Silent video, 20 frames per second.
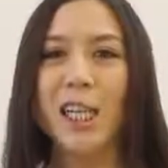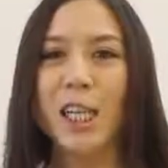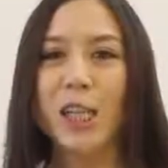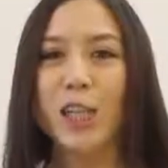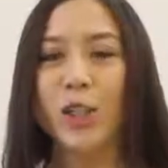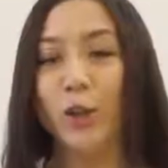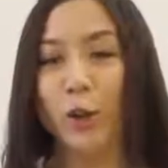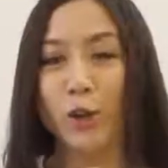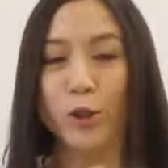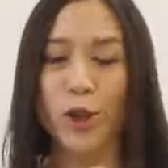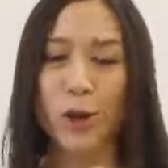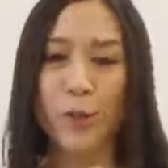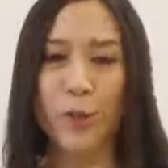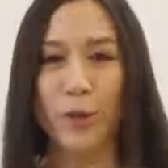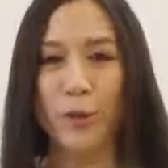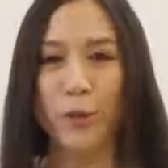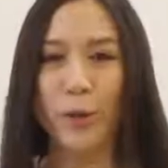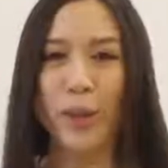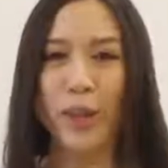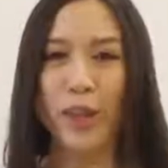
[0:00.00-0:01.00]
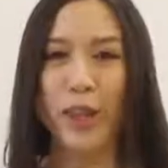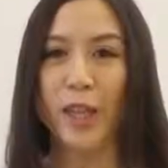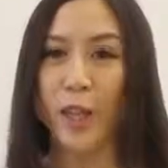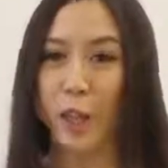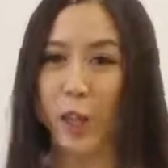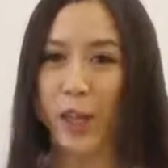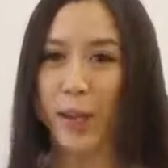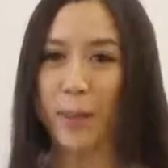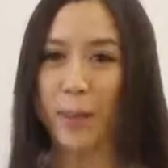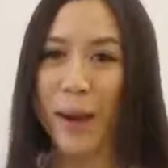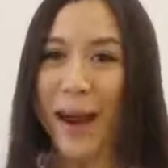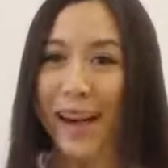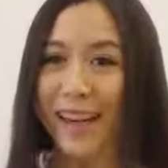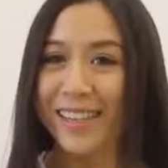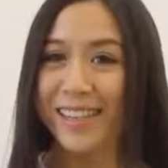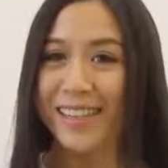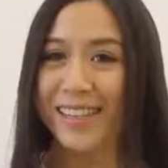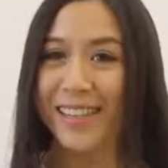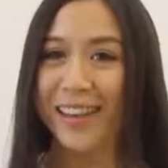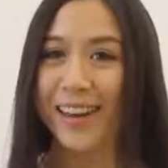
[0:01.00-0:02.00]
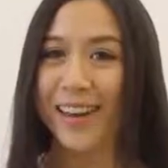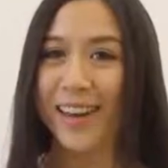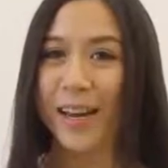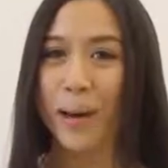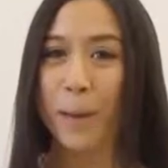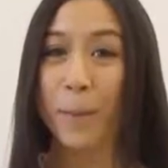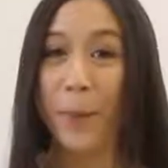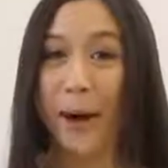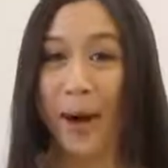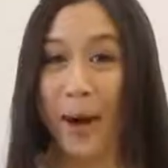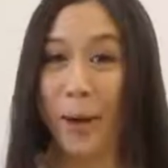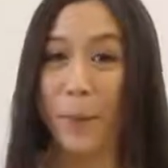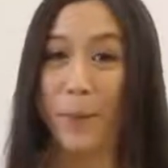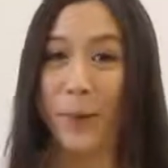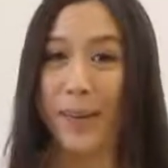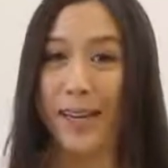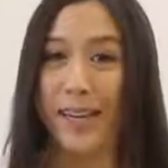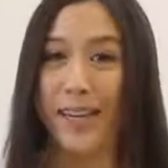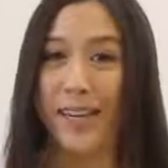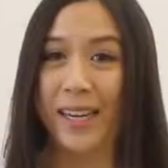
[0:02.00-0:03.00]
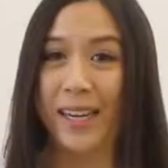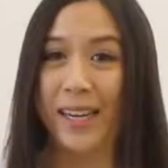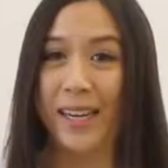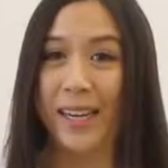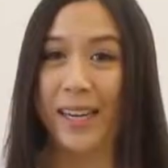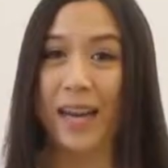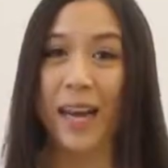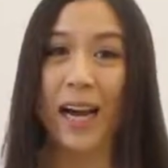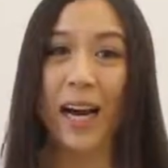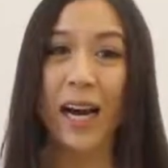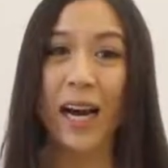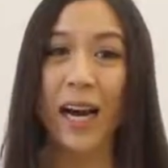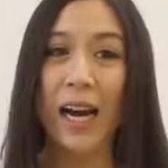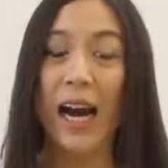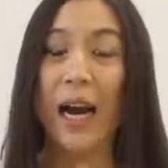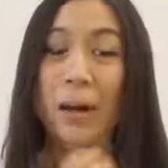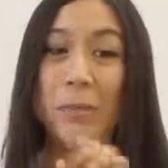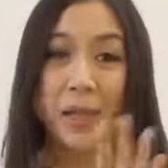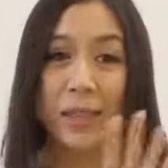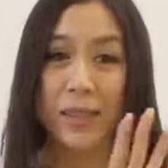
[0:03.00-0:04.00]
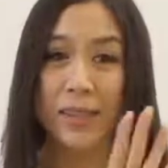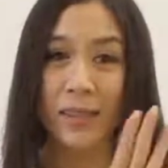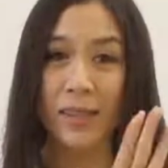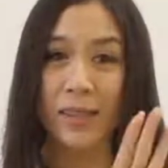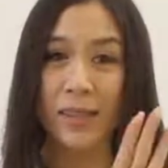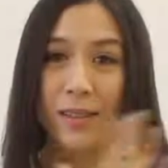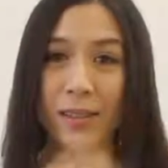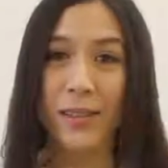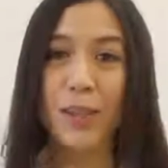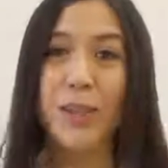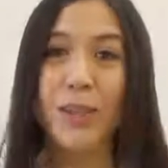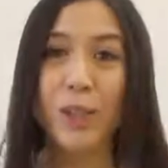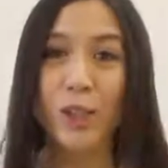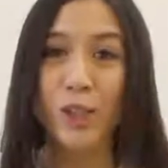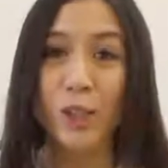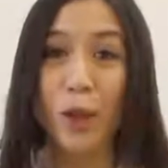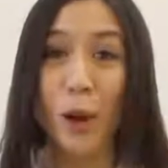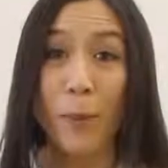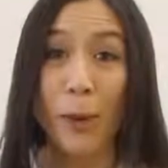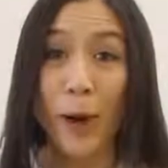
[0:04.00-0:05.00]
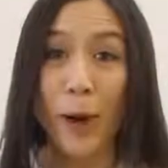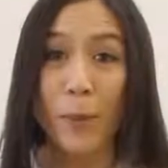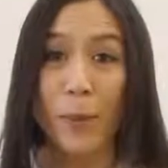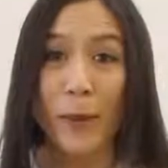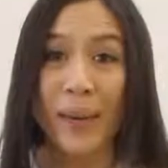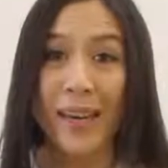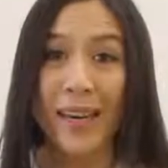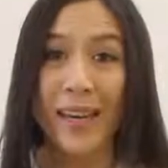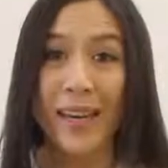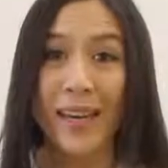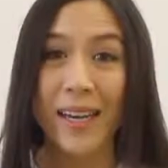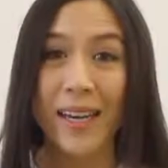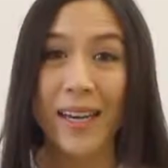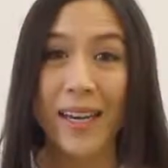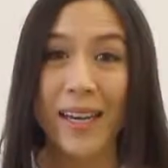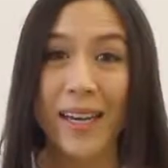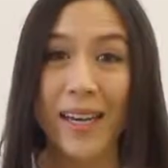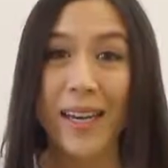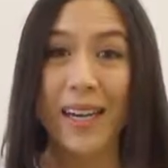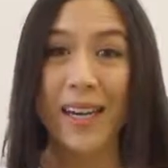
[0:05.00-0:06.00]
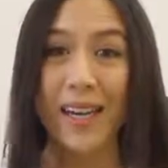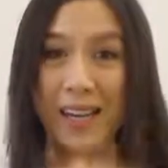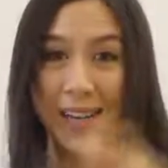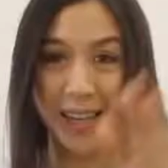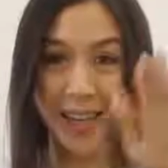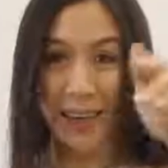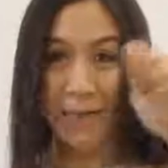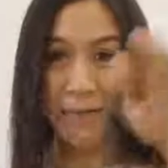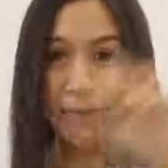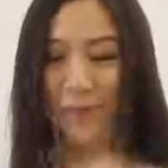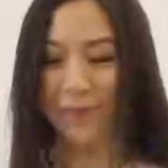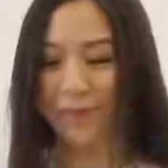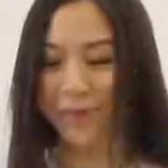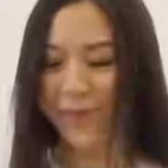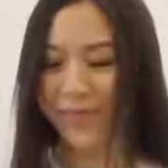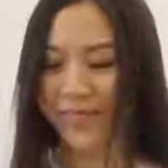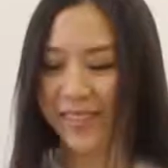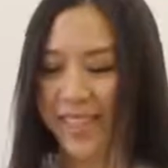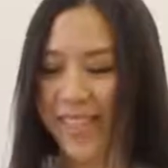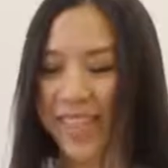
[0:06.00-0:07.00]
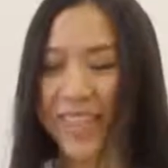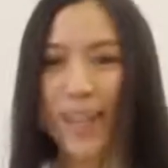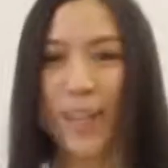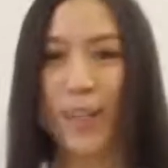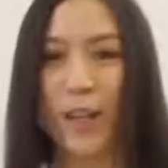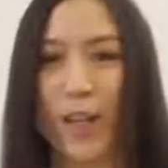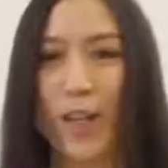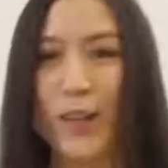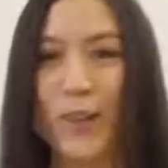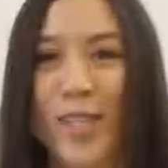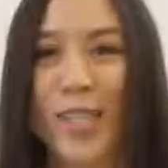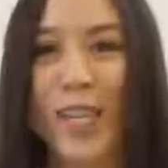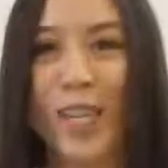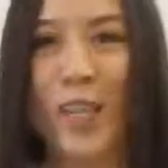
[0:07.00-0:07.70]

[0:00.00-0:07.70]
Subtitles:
you go shopping with a good companion like my hubby. I mean, Shop Hubby. Come, take a closer